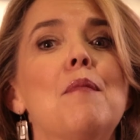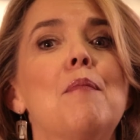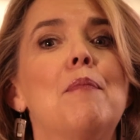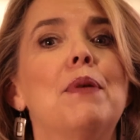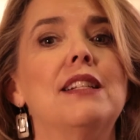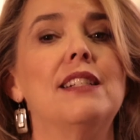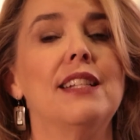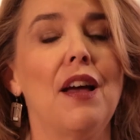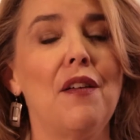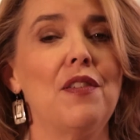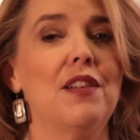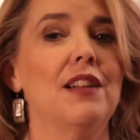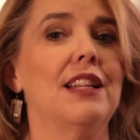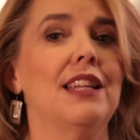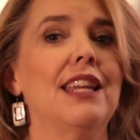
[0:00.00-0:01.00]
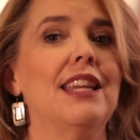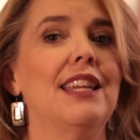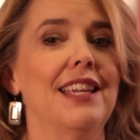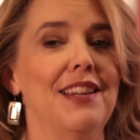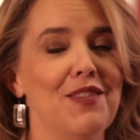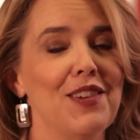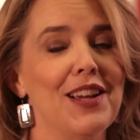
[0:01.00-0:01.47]
But definitely
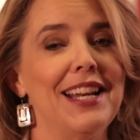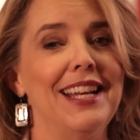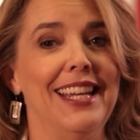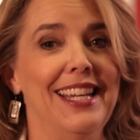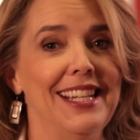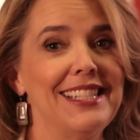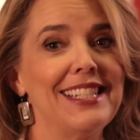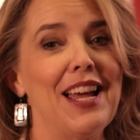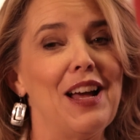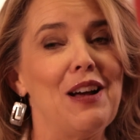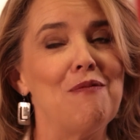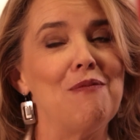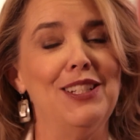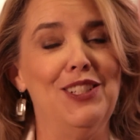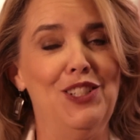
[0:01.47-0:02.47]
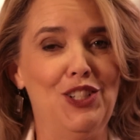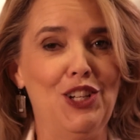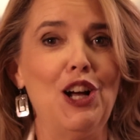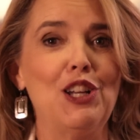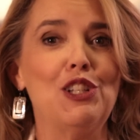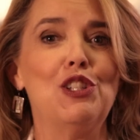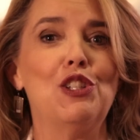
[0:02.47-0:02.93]
Getting Ready to Get Down by
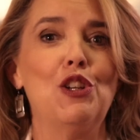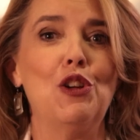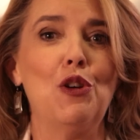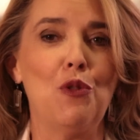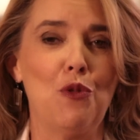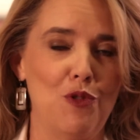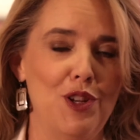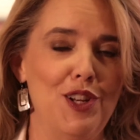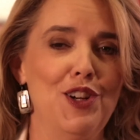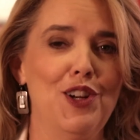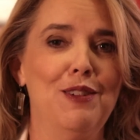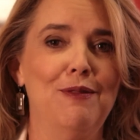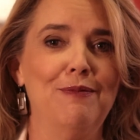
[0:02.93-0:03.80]
Josh Ritter.